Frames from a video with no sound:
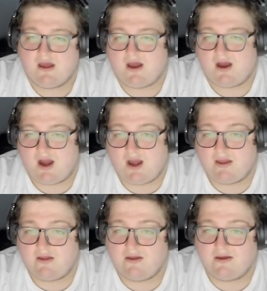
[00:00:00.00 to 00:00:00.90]

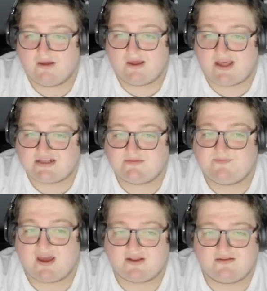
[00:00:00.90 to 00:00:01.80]
I
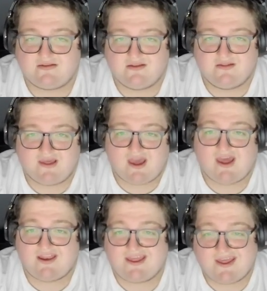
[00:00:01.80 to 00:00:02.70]
expect
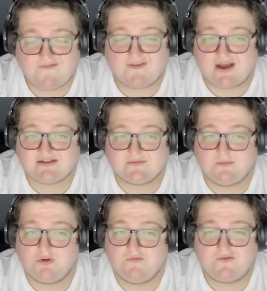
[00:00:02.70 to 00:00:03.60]
that if guys are
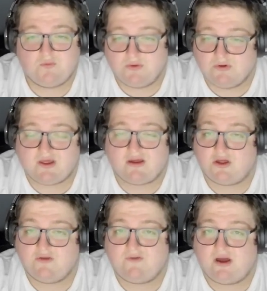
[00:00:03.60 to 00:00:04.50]
moved, we will get
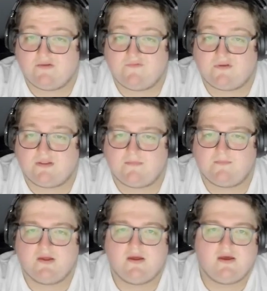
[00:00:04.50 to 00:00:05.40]
good value for
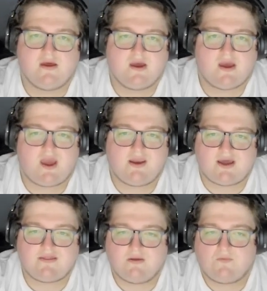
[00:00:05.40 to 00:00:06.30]
them. And
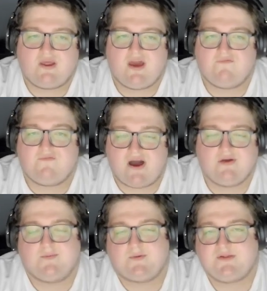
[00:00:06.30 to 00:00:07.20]
I think we have
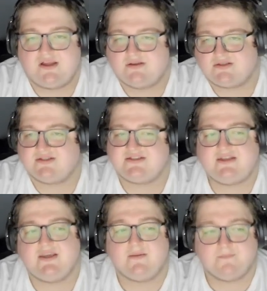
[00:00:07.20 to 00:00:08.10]
valuable players on this
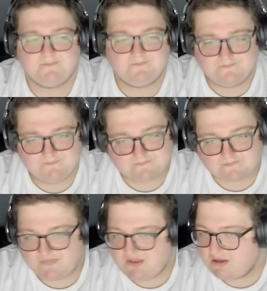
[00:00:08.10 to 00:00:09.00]
team.
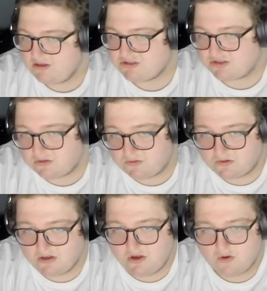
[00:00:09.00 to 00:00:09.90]

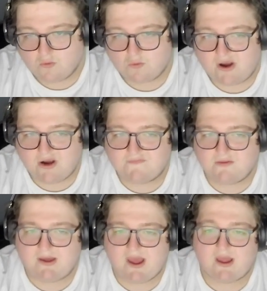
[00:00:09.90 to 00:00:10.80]
So right off the
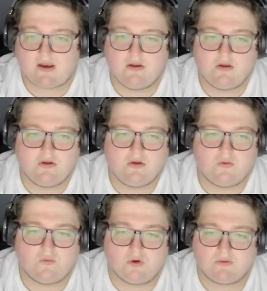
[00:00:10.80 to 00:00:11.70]
bat,
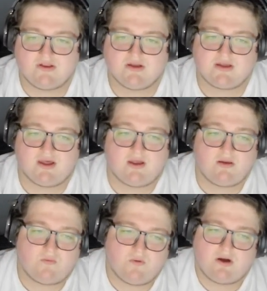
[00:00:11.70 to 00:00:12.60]
what do we look at?
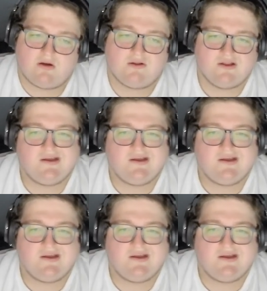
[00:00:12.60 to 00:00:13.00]
Well,